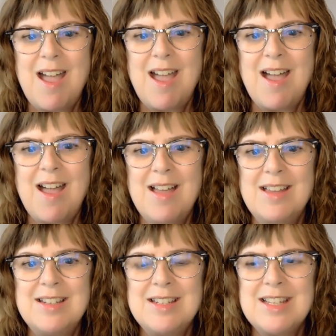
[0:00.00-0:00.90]

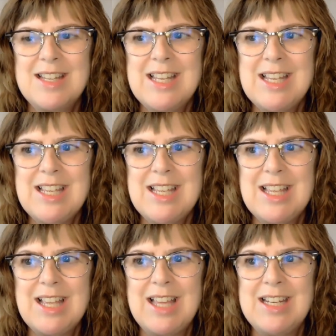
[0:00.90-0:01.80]
And
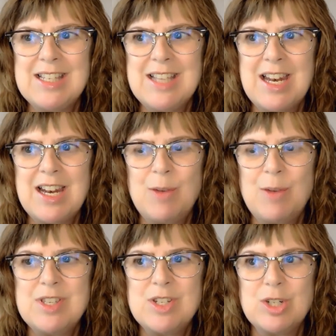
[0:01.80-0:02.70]
I decided I
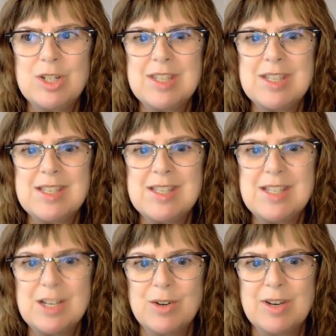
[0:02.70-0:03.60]
would start this
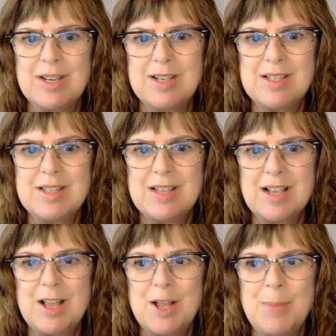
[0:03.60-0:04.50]
series
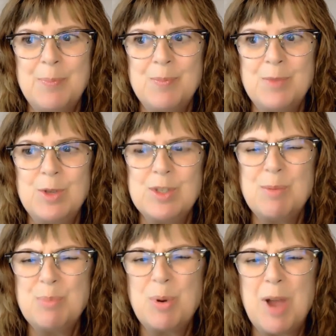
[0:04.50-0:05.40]
um, using
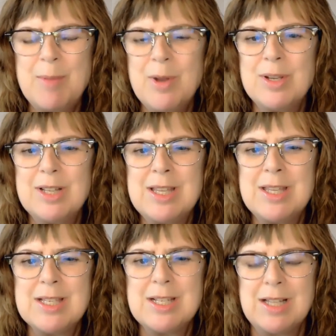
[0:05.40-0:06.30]
primarily
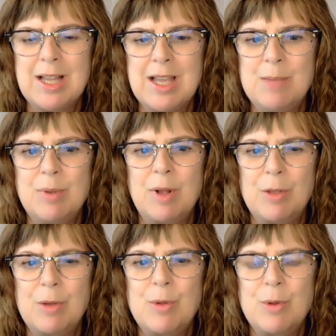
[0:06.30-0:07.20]
this client, but
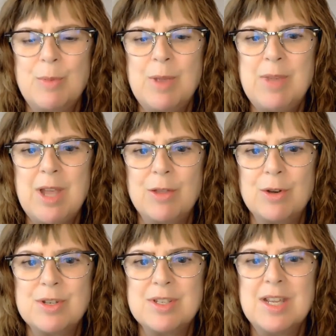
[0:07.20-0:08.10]
although there may be
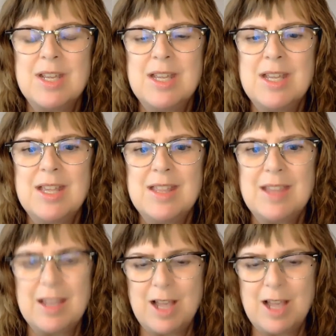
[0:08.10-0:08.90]
others that